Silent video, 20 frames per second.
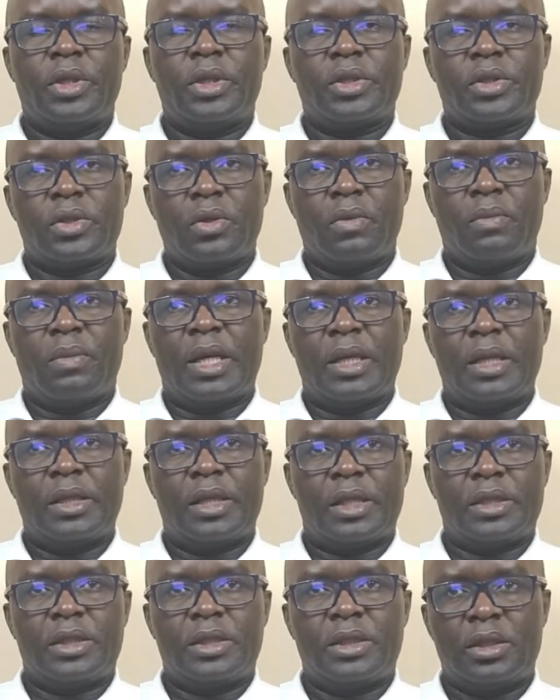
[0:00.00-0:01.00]
is normally
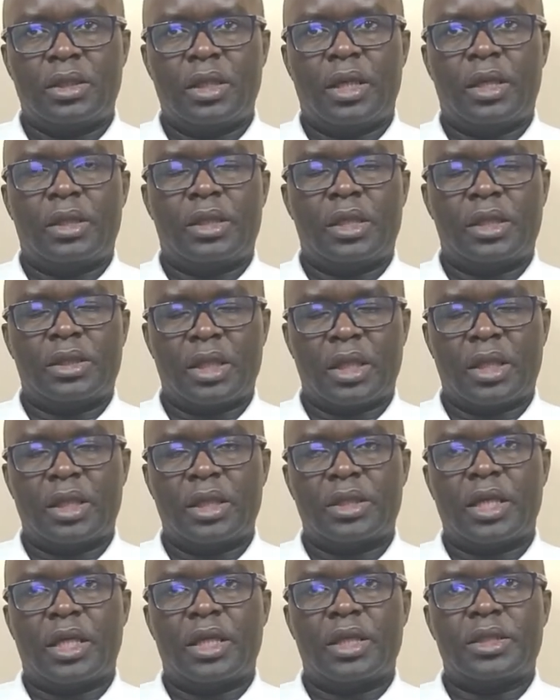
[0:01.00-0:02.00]
the
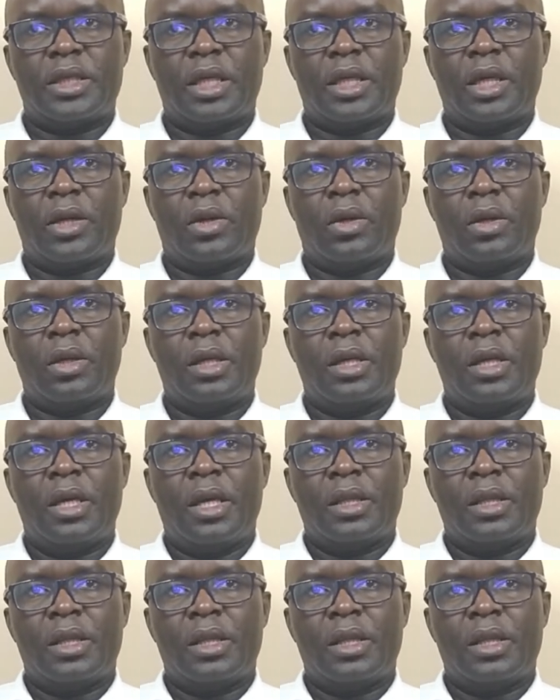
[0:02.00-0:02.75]
secretary general